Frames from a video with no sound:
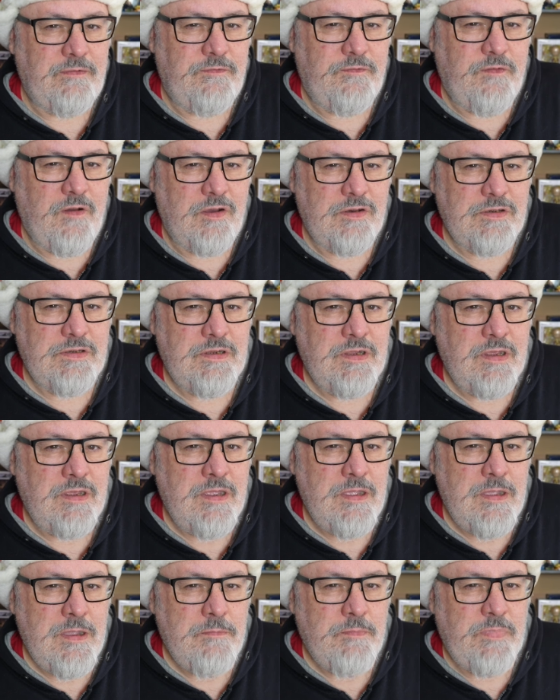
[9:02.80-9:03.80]
fond.
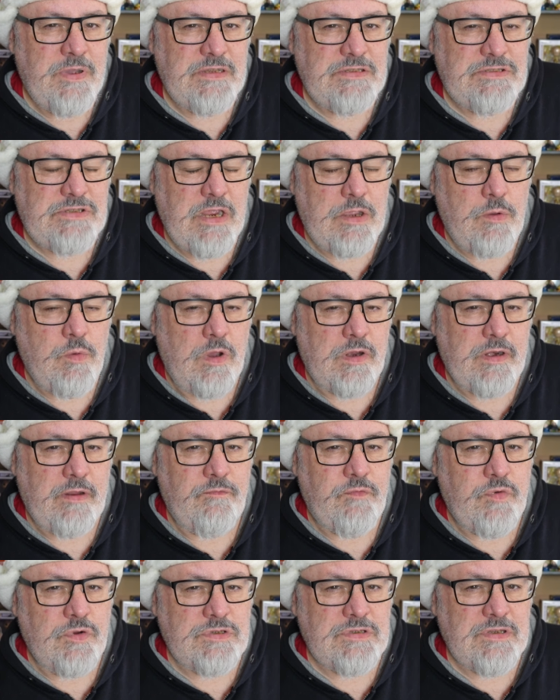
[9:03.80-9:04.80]
But Jack Wild
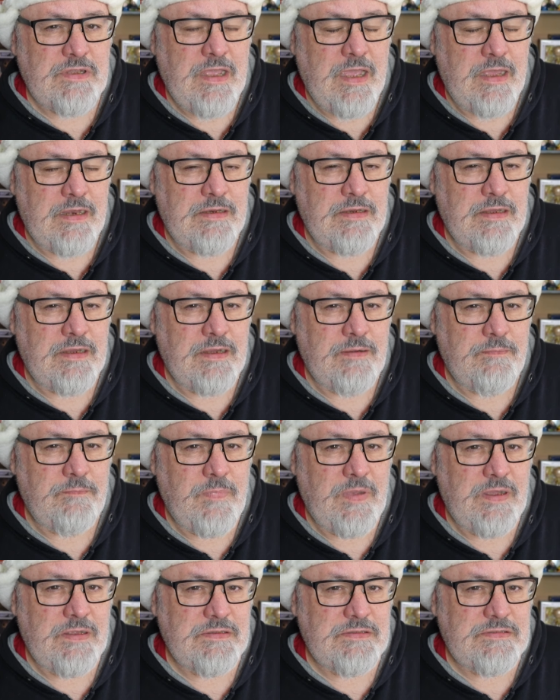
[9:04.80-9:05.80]
unfortunately had um,
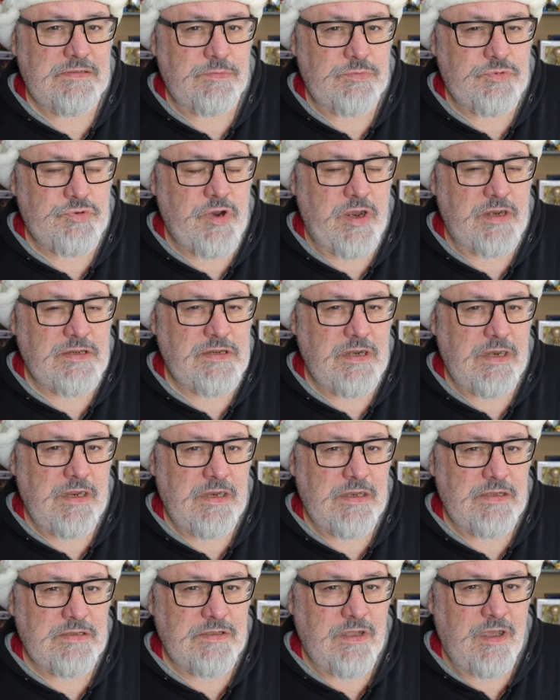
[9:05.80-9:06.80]
some tragedy
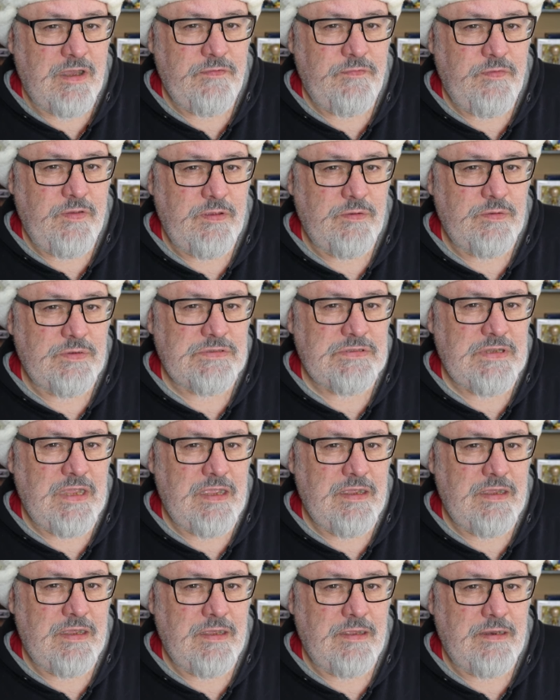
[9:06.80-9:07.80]
in his life. He was
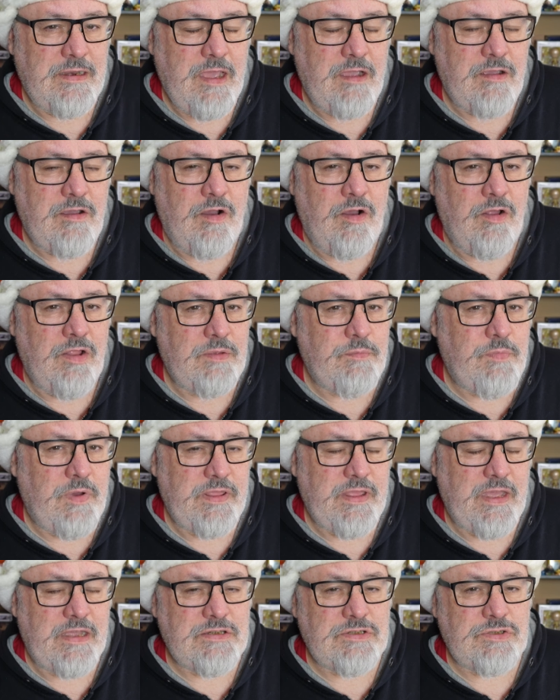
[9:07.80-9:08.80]
an alcoholic by
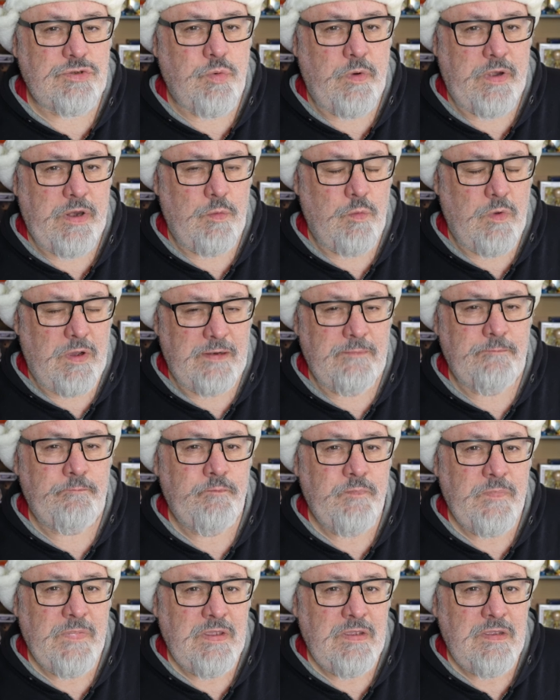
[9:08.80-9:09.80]
the age of 21,
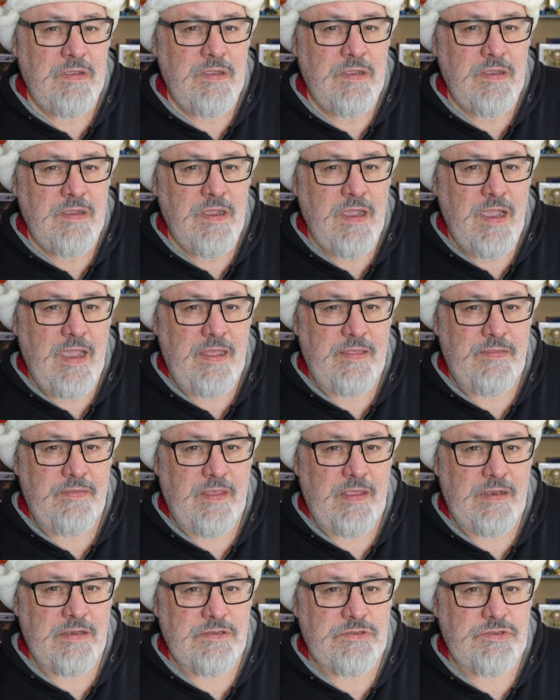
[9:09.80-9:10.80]
and
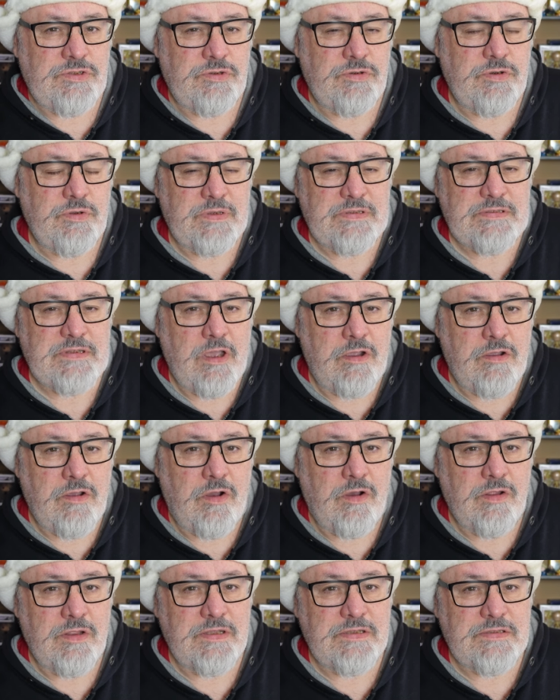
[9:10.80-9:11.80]
then due to his
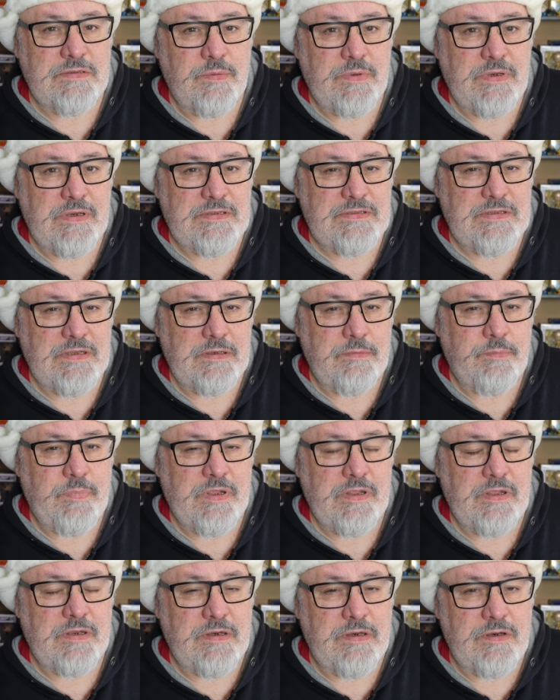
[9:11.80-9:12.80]
alcoholism and his
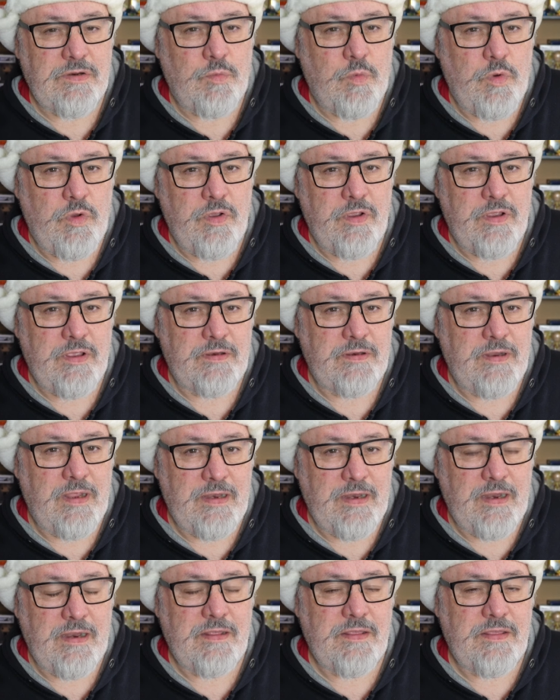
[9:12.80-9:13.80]
inability to work and,
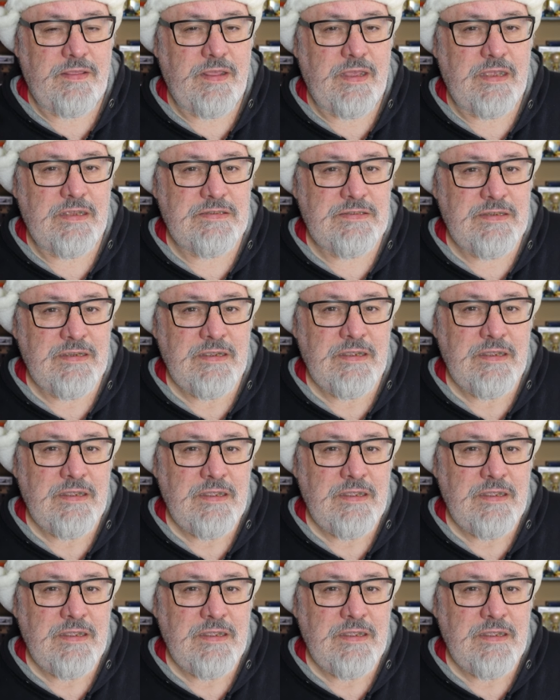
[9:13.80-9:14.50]
and other things,